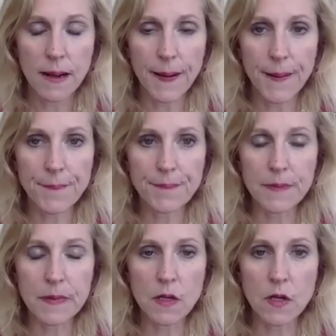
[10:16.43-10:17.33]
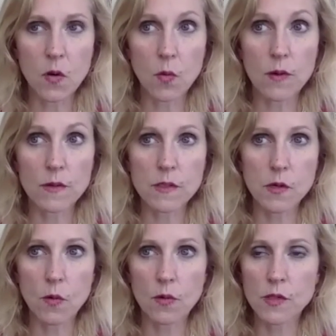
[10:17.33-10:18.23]
Um, you know,
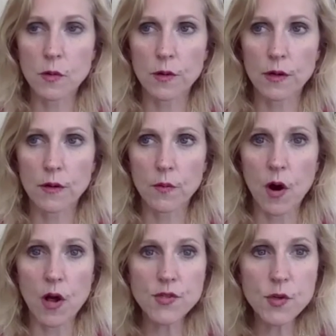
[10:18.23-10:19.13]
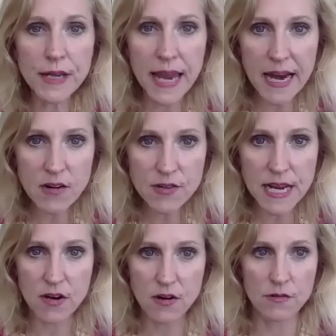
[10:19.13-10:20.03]
so, so we're, we're also
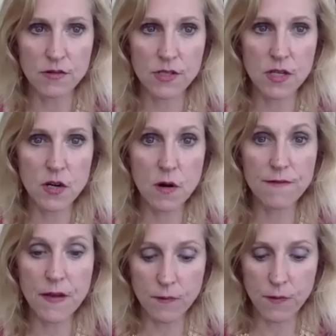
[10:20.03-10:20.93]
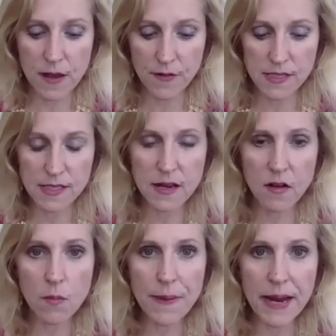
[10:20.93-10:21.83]
caretakers. You know, if, if we have a
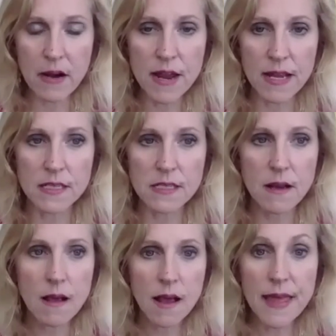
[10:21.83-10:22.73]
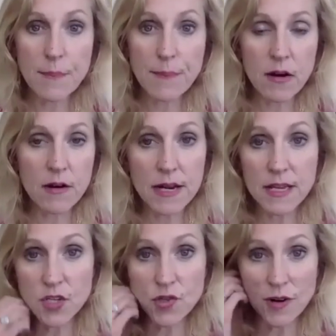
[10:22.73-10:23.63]
single parent and that parent
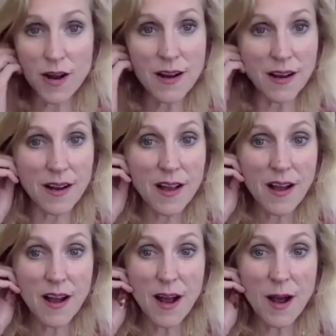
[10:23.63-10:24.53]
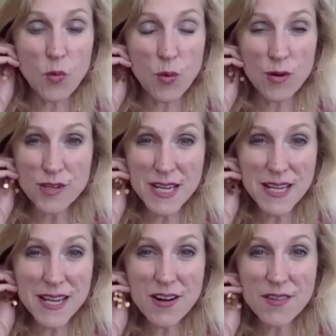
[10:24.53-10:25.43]
is a drunk, um, we're
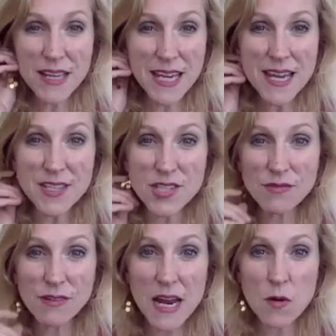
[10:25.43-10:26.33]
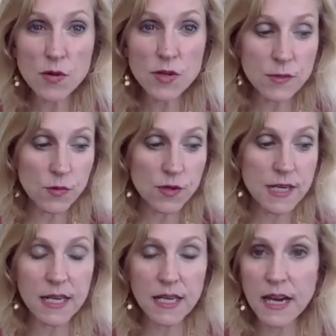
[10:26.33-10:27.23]
taking care of the kids, right? We're, we're
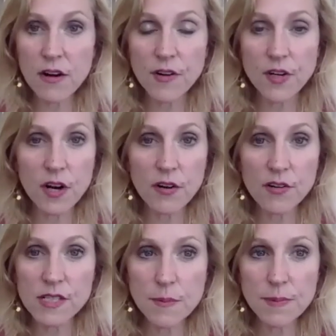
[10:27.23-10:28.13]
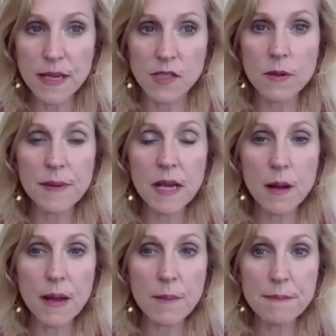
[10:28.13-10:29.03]
taking care of our younger siblings. We
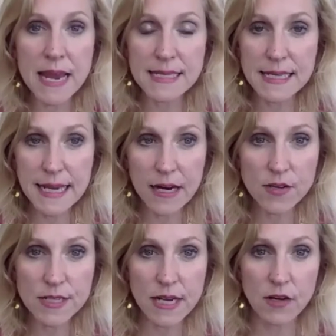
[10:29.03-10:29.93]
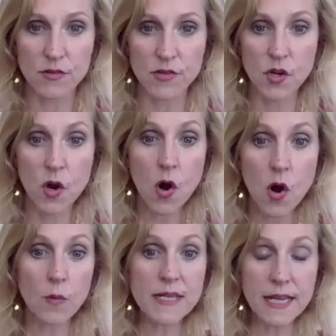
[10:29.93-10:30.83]
become amazing caretakers,
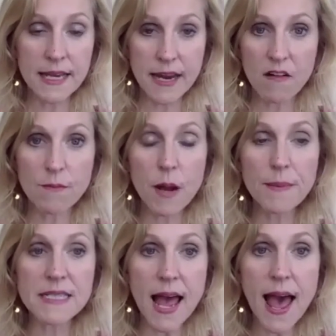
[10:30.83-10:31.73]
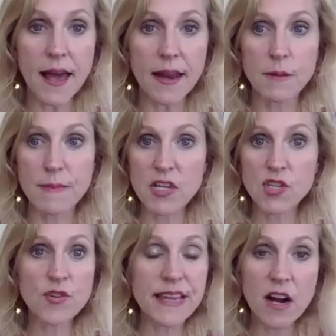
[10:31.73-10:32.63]
or we take care of mom and dad and make
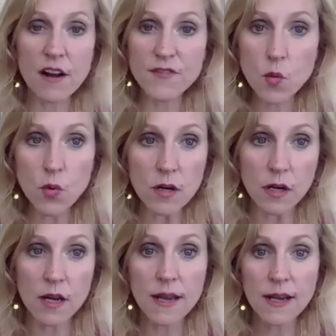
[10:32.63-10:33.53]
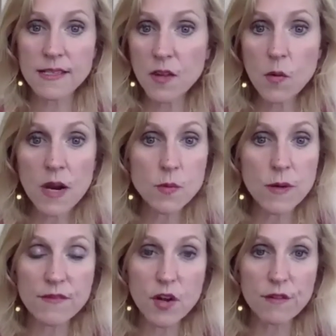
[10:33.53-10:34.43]
sure they get off to work because otherwise
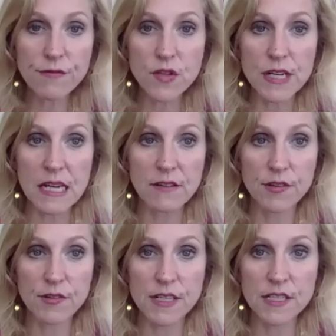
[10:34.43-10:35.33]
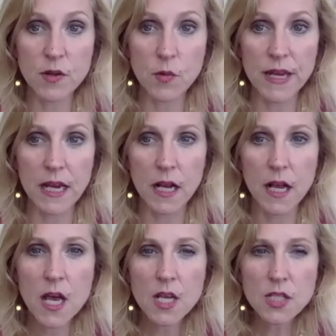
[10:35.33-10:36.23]
we have no food to eat for the rest of the week.
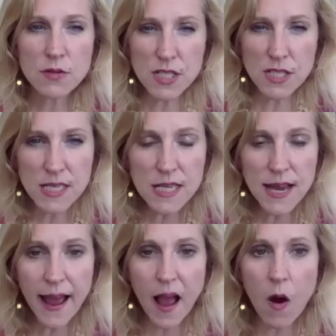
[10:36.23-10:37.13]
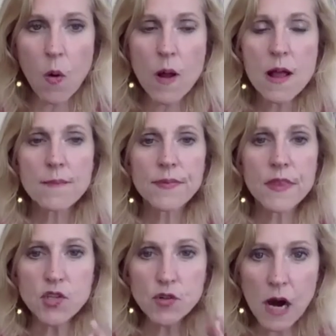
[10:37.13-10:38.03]
So do you see how
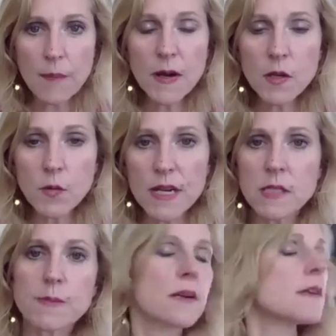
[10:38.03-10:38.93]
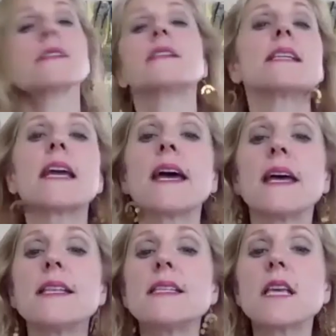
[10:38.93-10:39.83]
the trauma that we experience as
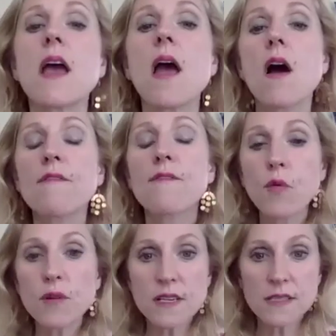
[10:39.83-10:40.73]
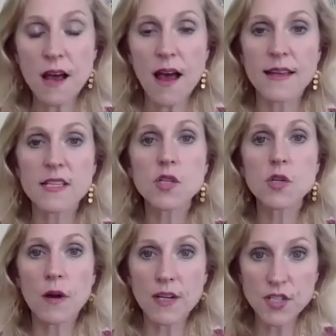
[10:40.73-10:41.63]
kids forces us
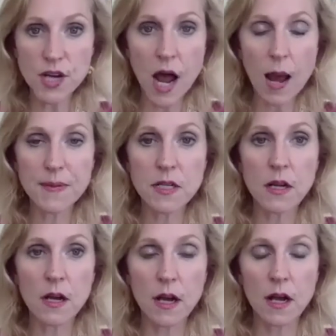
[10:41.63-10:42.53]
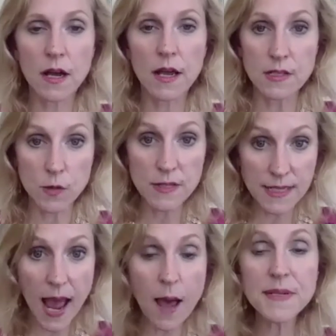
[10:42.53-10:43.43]
to adopt, uh, to
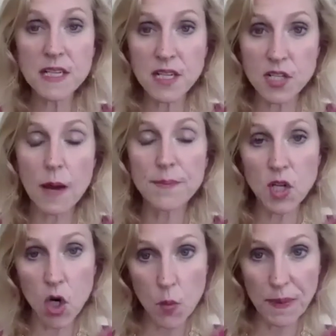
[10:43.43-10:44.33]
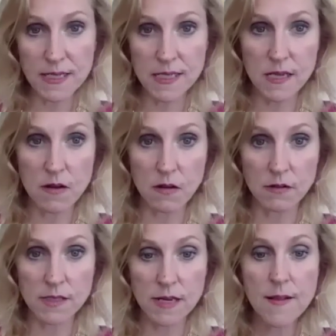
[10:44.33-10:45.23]
adapt and adopt coping
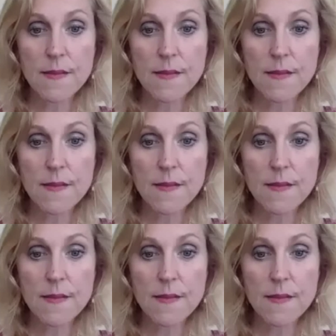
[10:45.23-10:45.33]
skills?